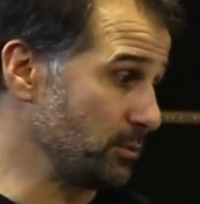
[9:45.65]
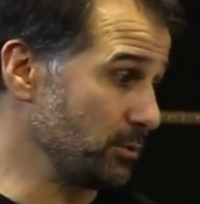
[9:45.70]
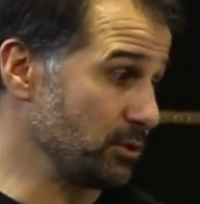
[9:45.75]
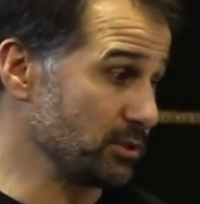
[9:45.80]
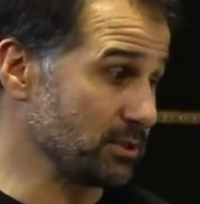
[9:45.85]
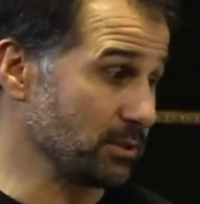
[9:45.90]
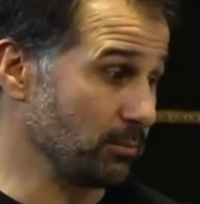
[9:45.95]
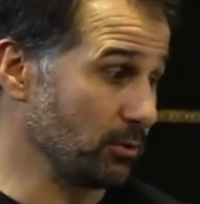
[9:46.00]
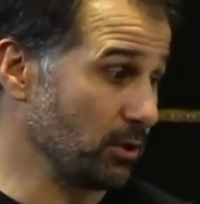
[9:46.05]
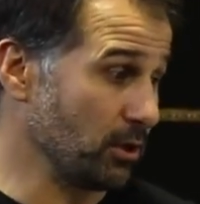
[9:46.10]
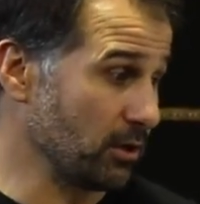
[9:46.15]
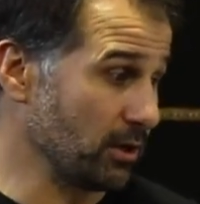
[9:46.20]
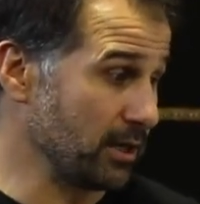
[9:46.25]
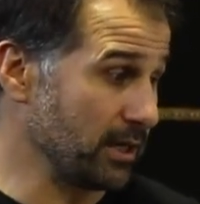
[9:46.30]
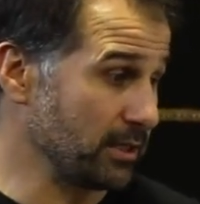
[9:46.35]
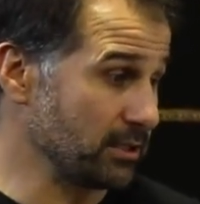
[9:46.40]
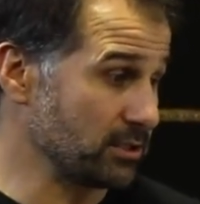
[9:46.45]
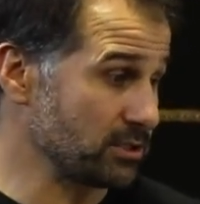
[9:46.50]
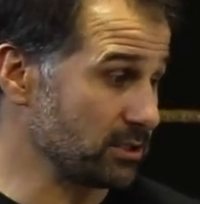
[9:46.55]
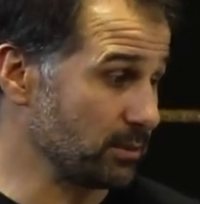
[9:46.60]
We do some long
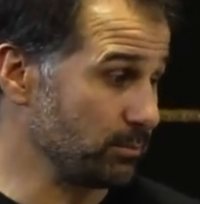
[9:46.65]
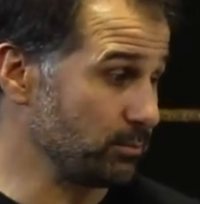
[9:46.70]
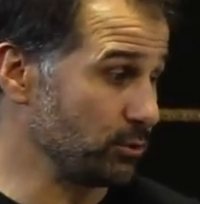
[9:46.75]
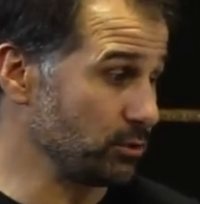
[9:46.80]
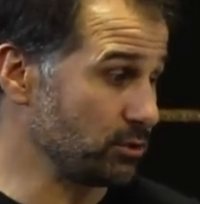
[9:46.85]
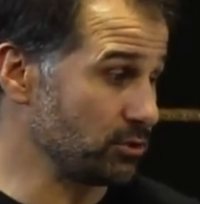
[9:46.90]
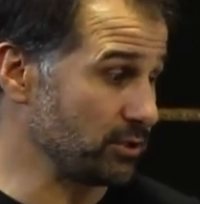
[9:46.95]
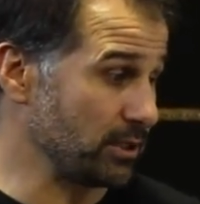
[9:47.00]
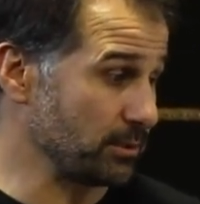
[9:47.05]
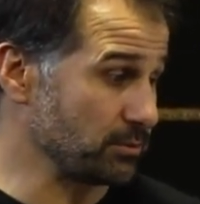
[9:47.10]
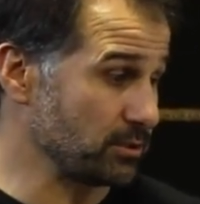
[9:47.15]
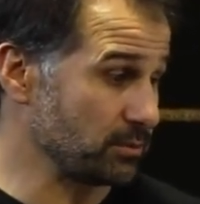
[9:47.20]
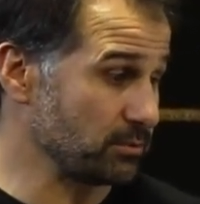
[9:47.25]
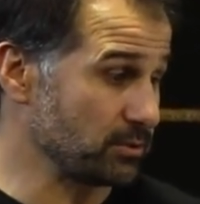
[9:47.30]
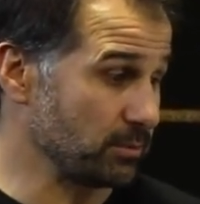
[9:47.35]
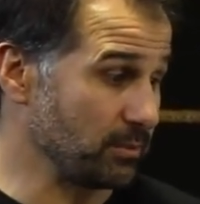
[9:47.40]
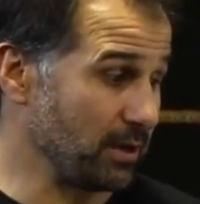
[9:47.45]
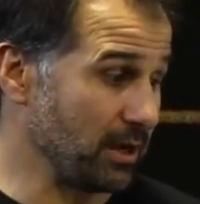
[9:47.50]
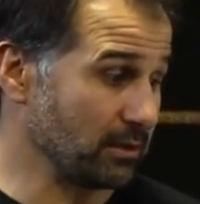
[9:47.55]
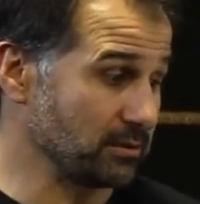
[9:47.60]
lunge, some boot stretches,
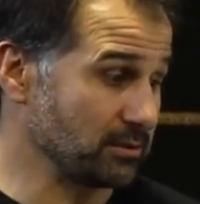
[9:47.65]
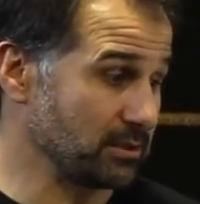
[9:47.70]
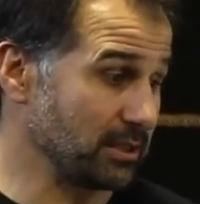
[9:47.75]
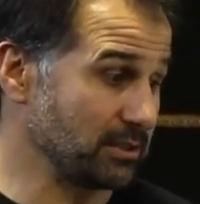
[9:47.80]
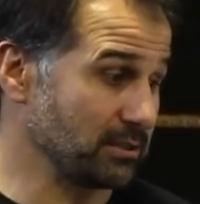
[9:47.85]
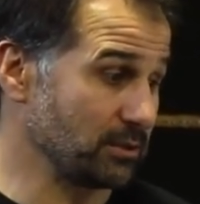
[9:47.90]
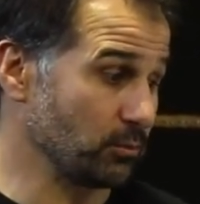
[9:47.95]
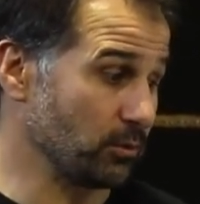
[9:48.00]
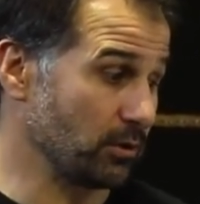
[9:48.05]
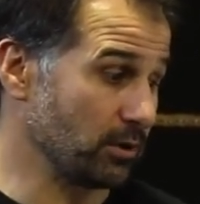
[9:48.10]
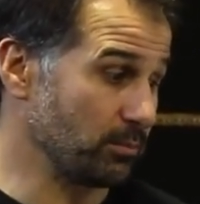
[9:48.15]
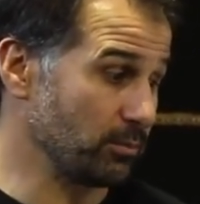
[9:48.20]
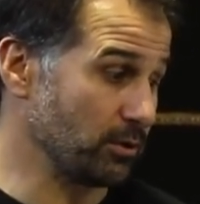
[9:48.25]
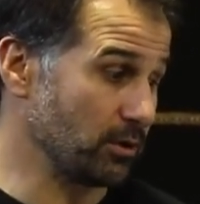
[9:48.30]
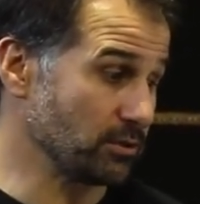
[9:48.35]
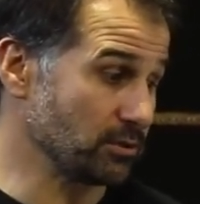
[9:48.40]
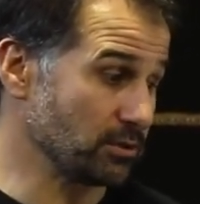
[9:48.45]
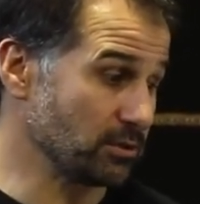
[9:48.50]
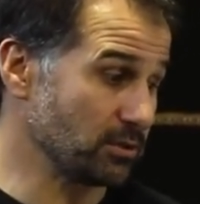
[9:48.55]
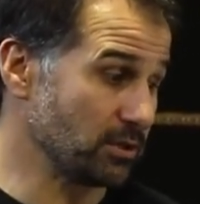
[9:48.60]
some alternating warrior
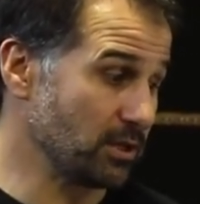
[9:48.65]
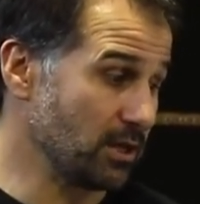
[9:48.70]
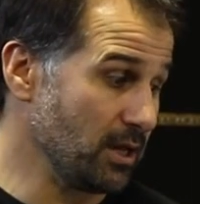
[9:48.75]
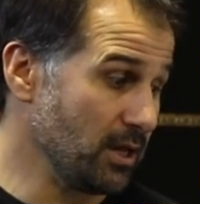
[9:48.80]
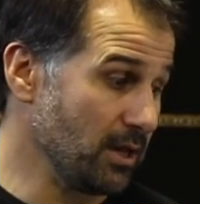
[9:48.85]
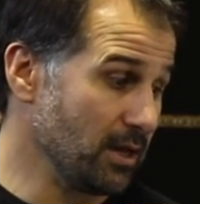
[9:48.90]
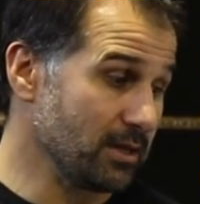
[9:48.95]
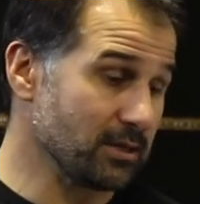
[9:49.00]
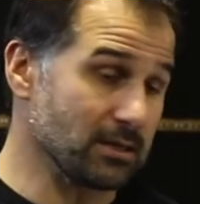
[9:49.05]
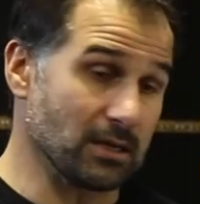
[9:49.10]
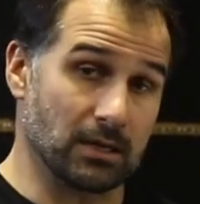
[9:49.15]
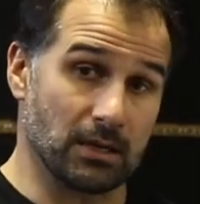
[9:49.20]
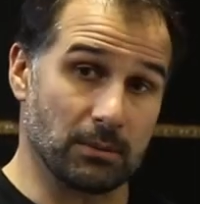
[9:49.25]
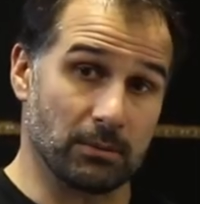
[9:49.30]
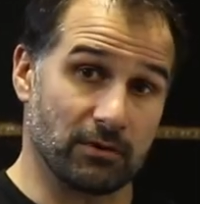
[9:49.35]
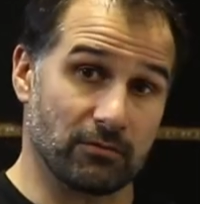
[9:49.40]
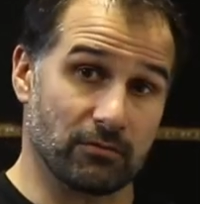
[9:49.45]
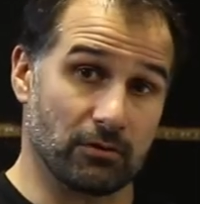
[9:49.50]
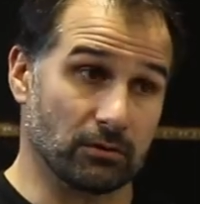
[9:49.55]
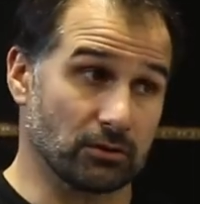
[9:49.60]
poses,
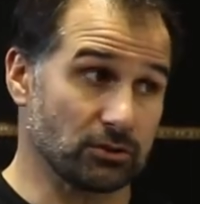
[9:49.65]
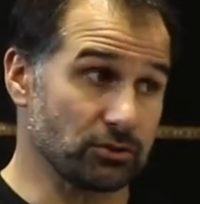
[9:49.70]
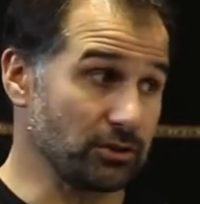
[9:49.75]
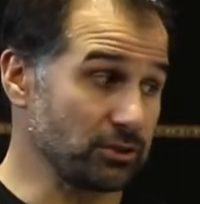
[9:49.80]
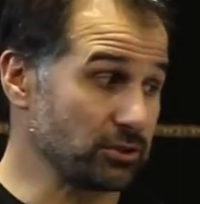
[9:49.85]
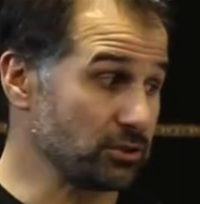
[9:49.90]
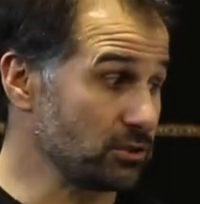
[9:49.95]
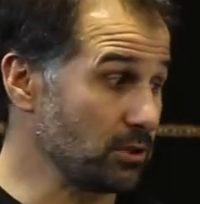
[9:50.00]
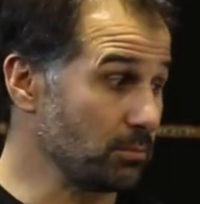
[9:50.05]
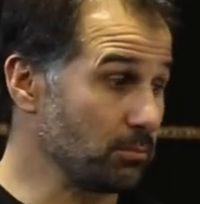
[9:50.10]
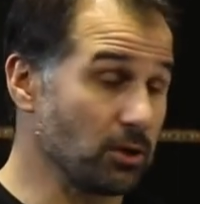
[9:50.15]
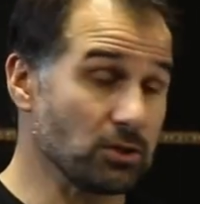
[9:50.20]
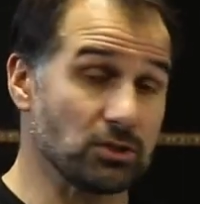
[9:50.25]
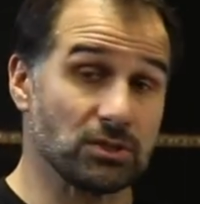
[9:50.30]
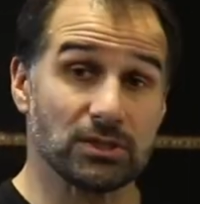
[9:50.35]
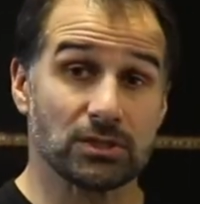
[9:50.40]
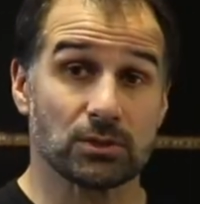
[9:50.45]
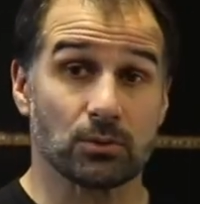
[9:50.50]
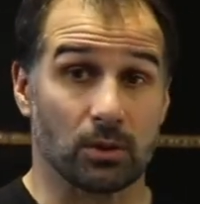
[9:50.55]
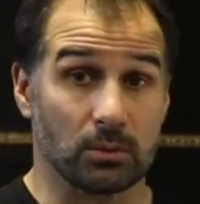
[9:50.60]
dynamic frog stretches. So
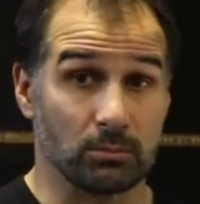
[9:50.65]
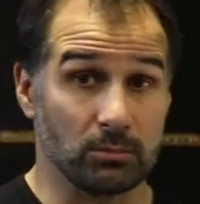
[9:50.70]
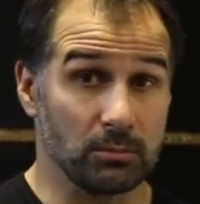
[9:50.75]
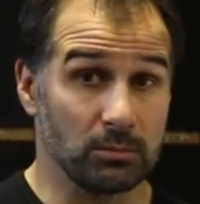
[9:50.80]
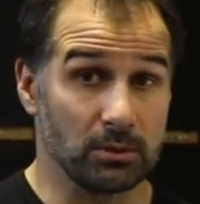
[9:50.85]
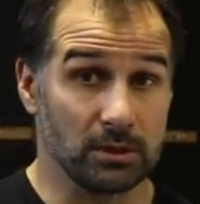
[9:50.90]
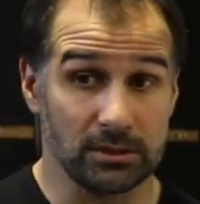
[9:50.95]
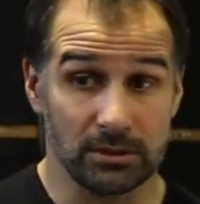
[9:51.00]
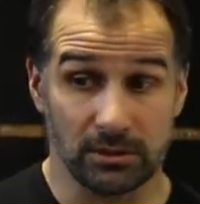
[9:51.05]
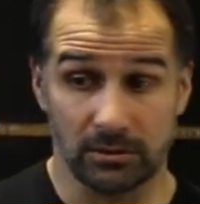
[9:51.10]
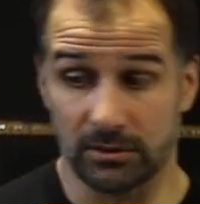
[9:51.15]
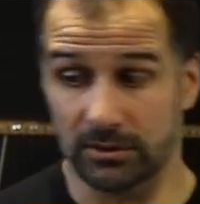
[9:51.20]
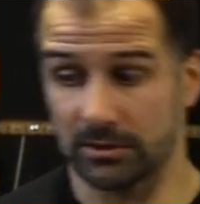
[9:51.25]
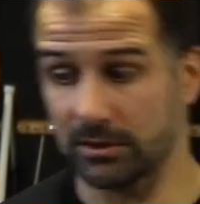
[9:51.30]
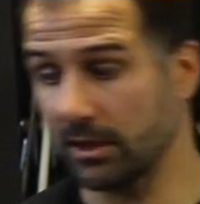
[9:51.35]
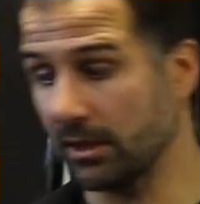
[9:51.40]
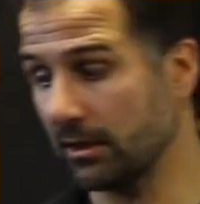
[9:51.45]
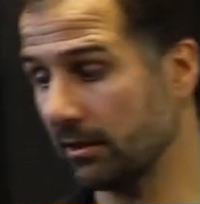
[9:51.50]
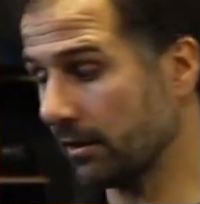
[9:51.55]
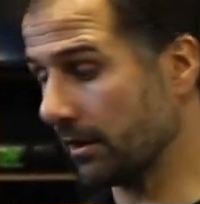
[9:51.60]
mostly squat mobility on the
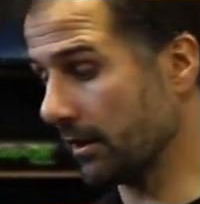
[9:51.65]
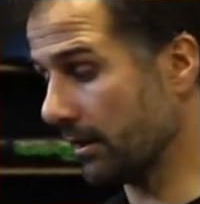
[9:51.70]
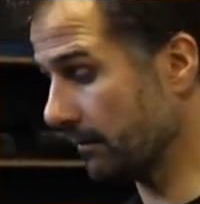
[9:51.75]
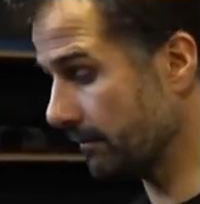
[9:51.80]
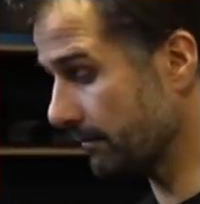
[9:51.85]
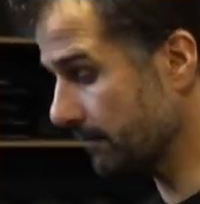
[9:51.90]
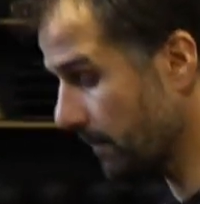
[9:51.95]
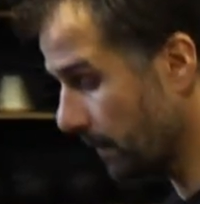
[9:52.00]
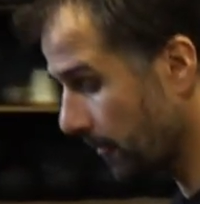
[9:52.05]
side, okay?